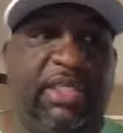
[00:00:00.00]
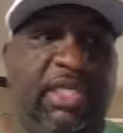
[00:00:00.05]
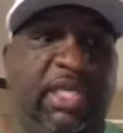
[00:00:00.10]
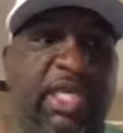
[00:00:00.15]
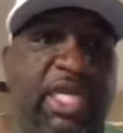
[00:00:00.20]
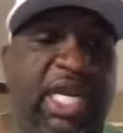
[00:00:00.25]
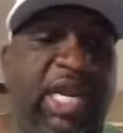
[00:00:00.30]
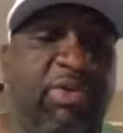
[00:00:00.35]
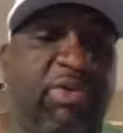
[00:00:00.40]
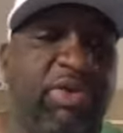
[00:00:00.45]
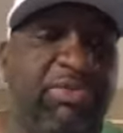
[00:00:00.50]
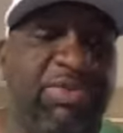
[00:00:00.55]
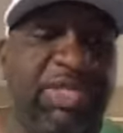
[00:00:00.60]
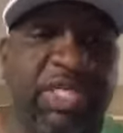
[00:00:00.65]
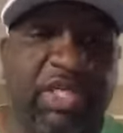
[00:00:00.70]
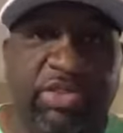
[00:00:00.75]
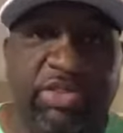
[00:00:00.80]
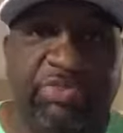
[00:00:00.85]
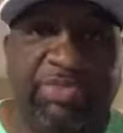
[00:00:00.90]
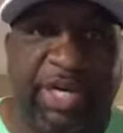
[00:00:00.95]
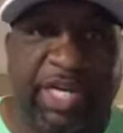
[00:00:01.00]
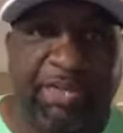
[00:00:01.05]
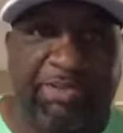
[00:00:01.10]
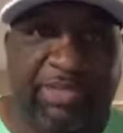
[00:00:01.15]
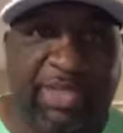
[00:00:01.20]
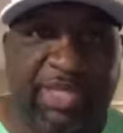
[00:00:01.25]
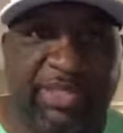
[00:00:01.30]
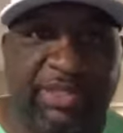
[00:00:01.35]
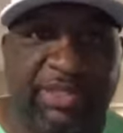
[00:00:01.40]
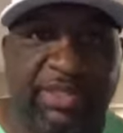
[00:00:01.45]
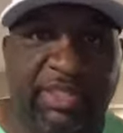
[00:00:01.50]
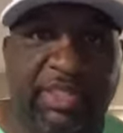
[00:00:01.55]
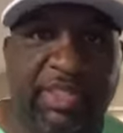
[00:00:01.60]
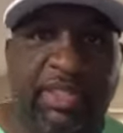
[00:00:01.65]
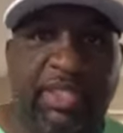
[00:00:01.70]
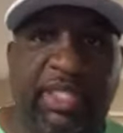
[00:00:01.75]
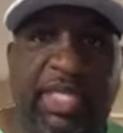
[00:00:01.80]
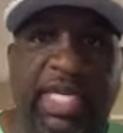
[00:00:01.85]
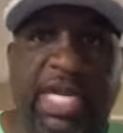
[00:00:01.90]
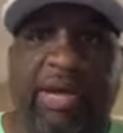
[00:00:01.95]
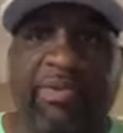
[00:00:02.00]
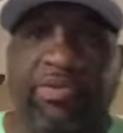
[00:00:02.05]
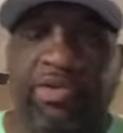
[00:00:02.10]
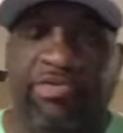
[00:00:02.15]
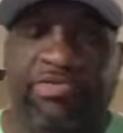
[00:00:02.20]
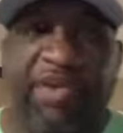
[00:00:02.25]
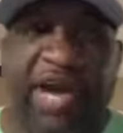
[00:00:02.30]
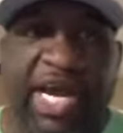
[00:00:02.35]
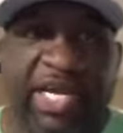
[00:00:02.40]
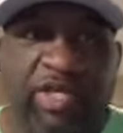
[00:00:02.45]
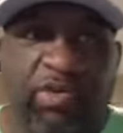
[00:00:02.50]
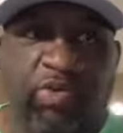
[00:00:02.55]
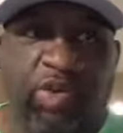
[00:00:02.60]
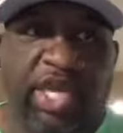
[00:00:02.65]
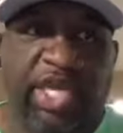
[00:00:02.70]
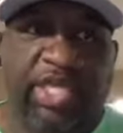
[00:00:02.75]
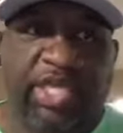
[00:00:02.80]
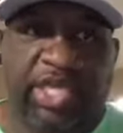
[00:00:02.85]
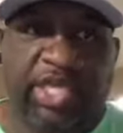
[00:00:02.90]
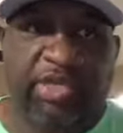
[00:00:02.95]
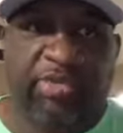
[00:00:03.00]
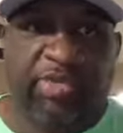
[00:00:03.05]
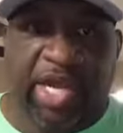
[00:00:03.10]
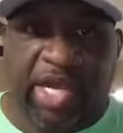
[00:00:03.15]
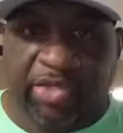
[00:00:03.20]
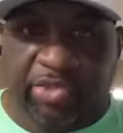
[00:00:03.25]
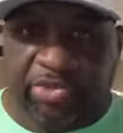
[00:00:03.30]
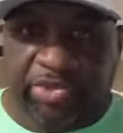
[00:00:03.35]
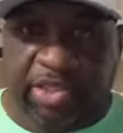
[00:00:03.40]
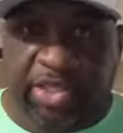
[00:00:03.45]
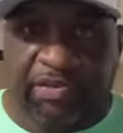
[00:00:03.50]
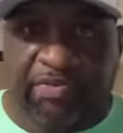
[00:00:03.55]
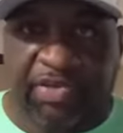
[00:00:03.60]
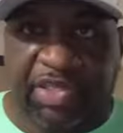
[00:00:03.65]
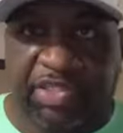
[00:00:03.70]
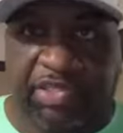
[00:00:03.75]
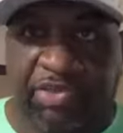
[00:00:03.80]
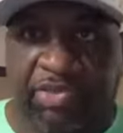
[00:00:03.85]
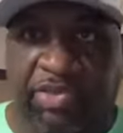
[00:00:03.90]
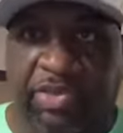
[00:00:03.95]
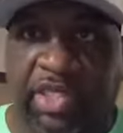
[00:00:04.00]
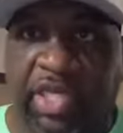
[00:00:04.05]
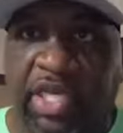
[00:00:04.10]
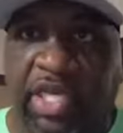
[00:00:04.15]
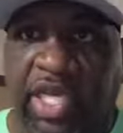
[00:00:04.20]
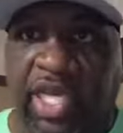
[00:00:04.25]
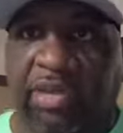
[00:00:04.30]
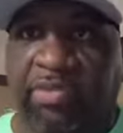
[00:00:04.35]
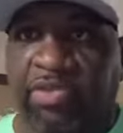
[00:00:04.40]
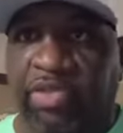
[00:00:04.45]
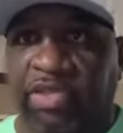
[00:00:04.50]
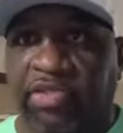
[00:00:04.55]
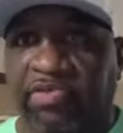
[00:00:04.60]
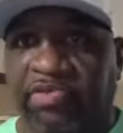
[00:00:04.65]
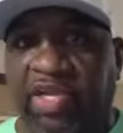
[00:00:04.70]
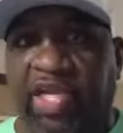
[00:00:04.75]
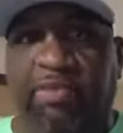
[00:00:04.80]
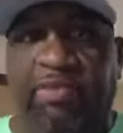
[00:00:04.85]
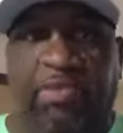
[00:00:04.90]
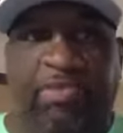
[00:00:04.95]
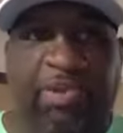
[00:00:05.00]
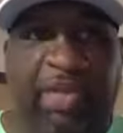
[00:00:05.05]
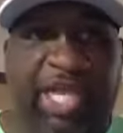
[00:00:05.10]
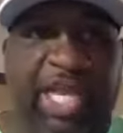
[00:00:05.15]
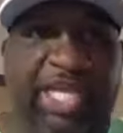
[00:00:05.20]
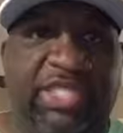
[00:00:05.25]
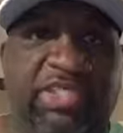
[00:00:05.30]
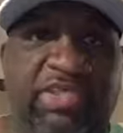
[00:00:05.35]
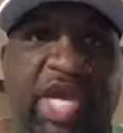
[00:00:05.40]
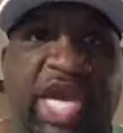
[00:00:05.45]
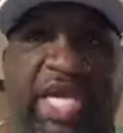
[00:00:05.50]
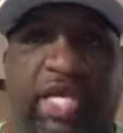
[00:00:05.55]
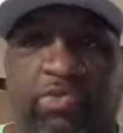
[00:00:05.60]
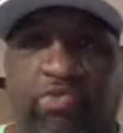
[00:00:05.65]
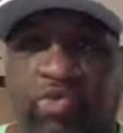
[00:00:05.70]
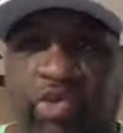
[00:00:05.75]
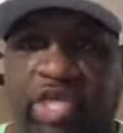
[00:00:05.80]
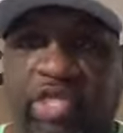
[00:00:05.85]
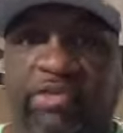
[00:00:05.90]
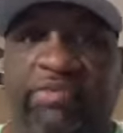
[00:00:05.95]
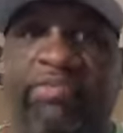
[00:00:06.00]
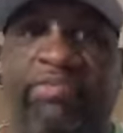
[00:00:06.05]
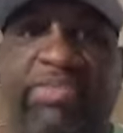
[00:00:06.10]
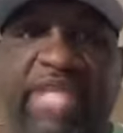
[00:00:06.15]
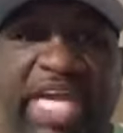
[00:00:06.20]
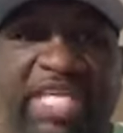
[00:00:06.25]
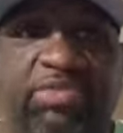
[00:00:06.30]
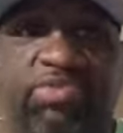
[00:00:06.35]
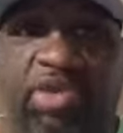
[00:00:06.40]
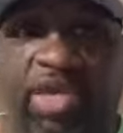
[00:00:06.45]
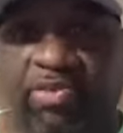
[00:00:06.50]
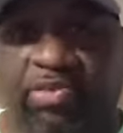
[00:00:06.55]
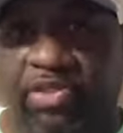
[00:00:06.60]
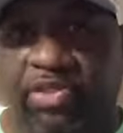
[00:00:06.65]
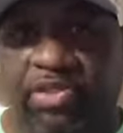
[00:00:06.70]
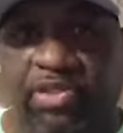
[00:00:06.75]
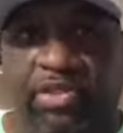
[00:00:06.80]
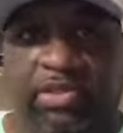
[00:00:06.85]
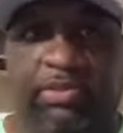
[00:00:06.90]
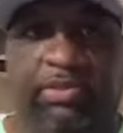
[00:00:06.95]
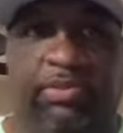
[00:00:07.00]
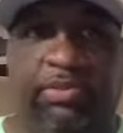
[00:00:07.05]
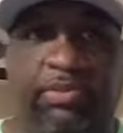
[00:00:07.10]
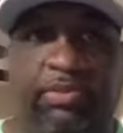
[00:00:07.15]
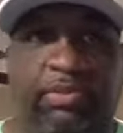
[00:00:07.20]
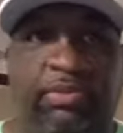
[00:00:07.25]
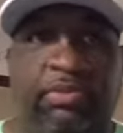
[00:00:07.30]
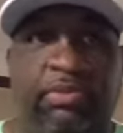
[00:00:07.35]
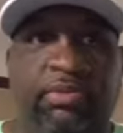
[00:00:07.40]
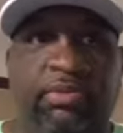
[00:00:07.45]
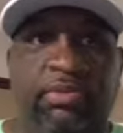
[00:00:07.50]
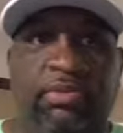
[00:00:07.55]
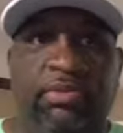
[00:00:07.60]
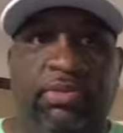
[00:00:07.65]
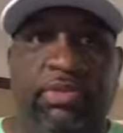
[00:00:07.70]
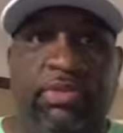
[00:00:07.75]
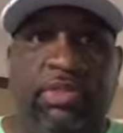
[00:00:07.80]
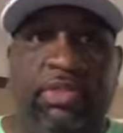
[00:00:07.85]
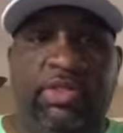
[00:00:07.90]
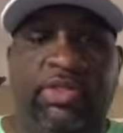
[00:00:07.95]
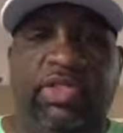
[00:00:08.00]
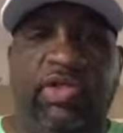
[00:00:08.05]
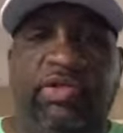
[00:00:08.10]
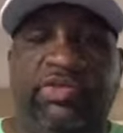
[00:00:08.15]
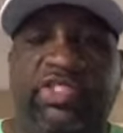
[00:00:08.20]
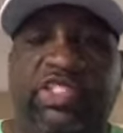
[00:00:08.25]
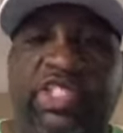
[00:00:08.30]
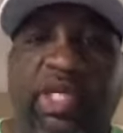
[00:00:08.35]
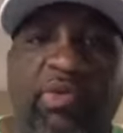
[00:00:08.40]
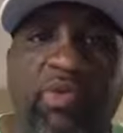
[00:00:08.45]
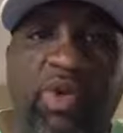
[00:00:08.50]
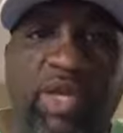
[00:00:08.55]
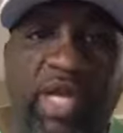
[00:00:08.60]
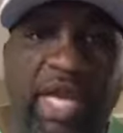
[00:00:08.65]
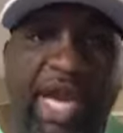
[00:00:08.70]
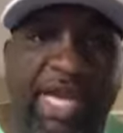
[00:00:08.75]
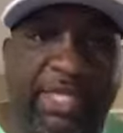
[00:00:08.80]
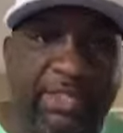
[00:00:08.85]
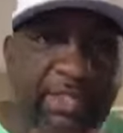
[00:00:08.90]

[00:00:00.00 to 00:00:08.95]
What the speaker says: and I want to be coached by the best. And I want to find a way to get around those individuals, and I'm going to develop a plan so I can win. That's what I'm going to do. So if someone has an